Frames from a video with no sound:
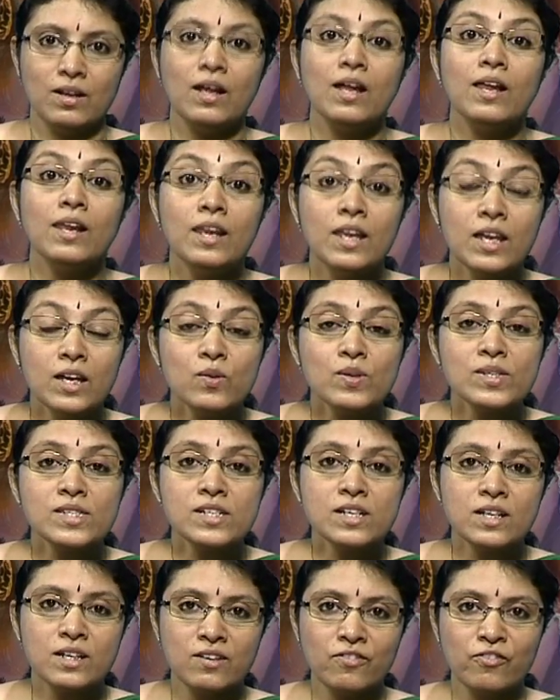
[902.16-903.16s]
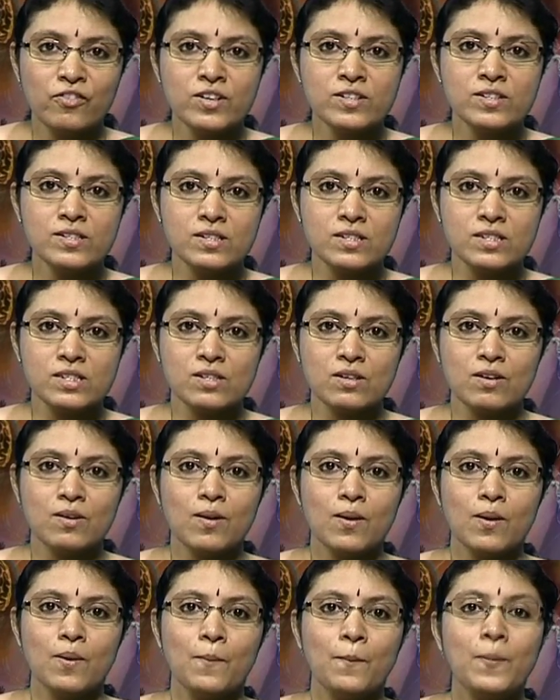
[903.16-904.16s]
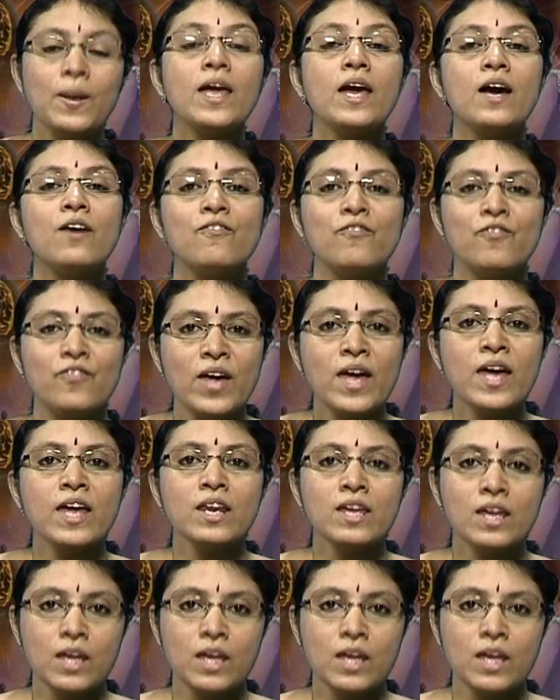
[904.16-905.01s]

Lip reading: Linguistic differences play a very